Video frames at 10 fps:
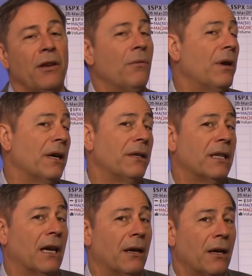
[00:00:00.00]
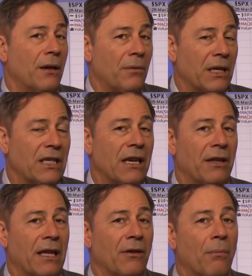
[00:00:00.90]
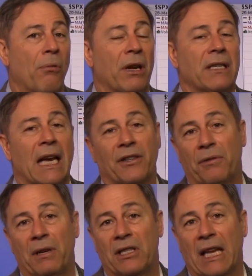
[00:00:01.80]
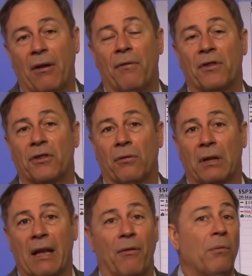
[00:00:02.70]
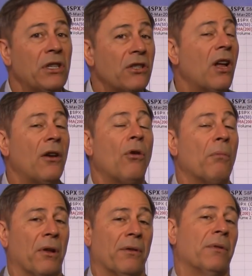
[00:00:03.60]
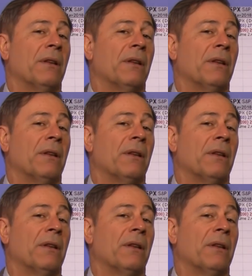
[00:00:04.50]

We can see here that no points actually reached that oversold level, which is not normal.